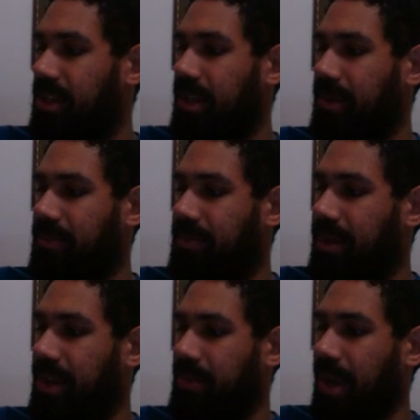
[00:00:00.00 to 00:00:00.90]
in
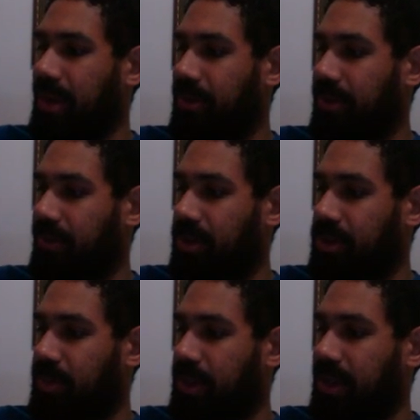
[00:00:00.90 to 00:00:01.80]
my universe,
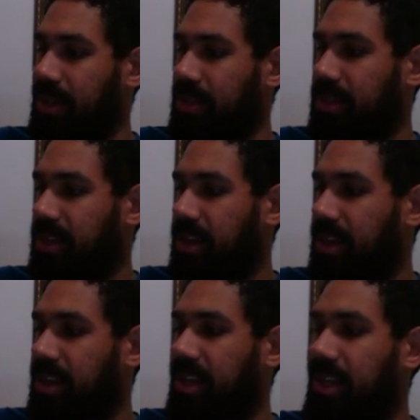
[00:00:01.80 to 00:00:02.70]
because
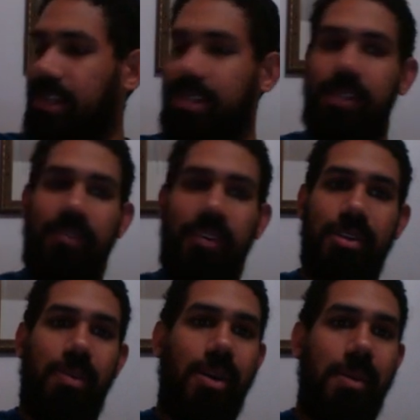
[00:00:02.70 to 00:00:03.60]
he's the
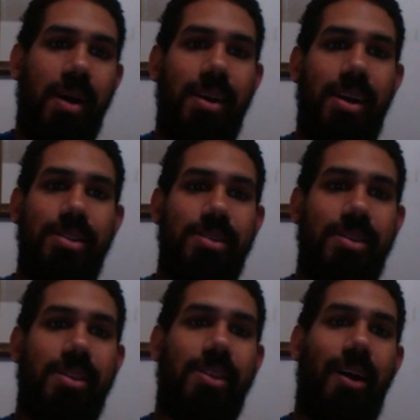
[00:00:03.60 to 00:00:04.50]
first Pokemon I
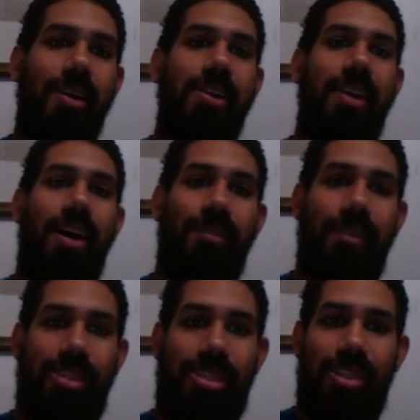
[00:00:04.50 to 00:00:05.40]
started out
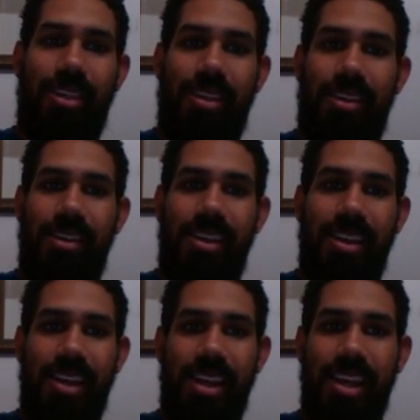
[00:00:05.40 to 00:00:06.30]
with.
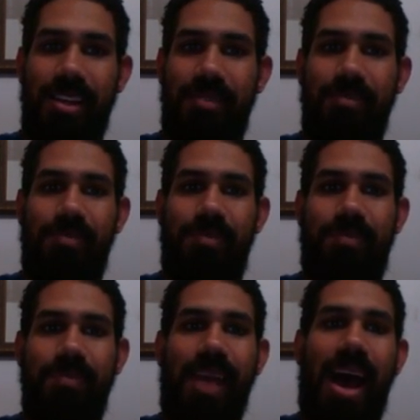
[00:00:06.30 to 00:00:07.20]
And
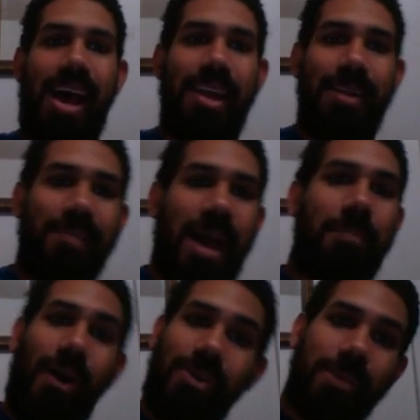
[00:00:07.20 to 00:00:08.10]
not in my
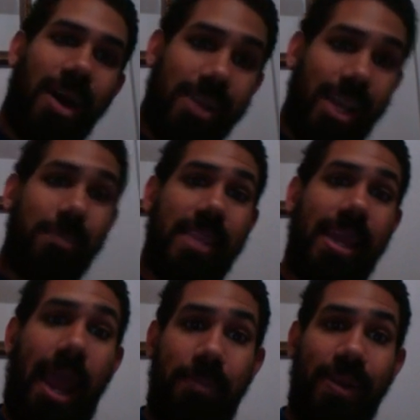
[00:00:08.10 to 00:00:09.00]
Pokemon games that
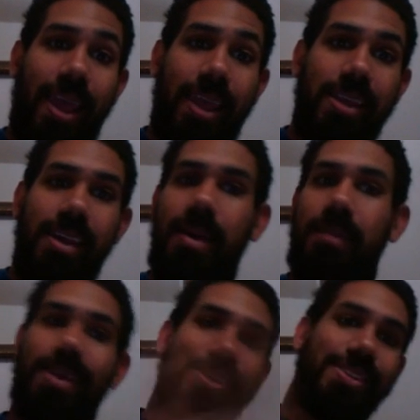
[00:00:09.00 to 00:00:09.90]
I play,
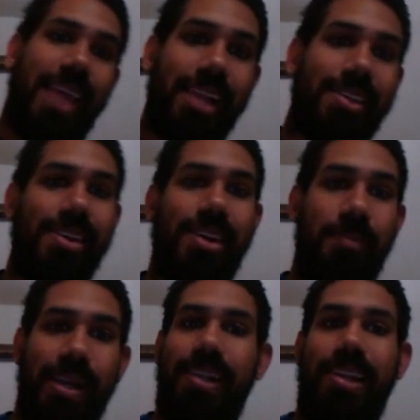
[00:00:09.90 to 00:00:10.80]
because that's a
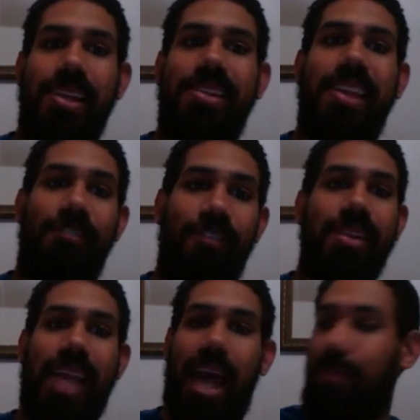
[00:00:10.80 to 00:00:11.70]
completely
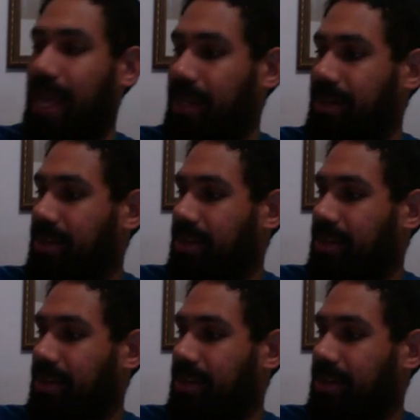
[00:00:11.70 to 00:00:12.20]
different timeline.